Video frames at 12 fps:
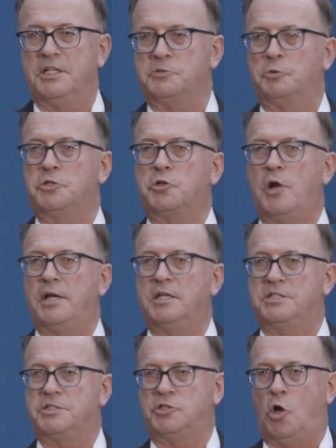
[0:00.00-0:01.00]
is we're trying
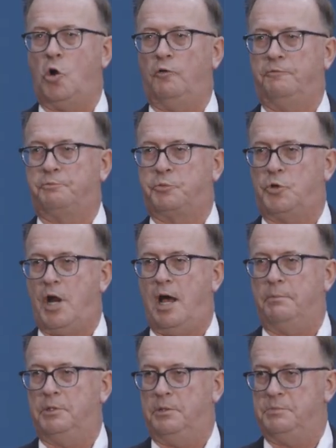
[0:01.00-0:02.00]
to solve
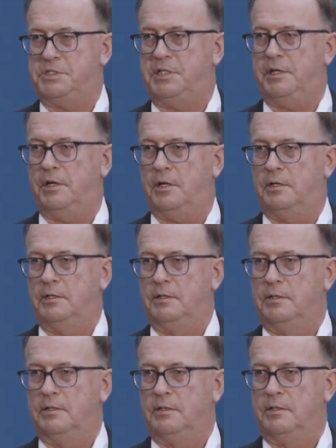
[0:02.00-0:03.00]
problems here.
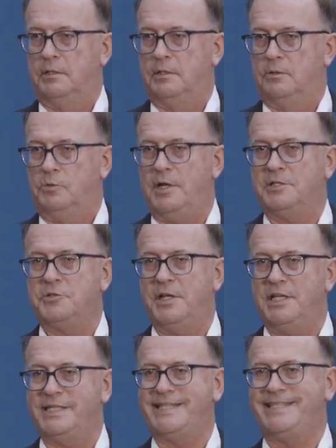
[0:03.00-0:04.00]
We're not
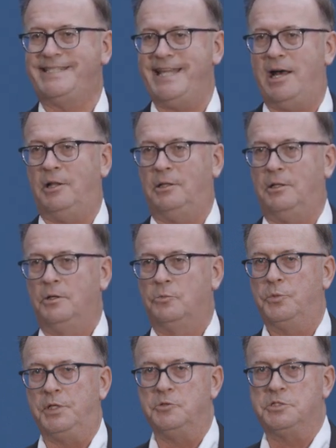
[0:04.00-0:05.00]
trying to sell
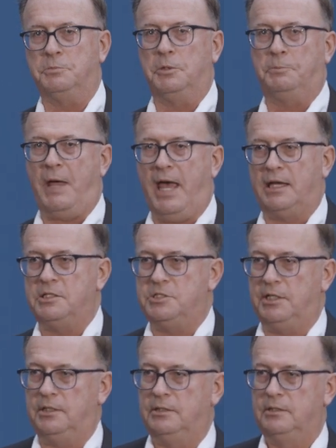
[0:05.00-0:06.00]
reusable packaging.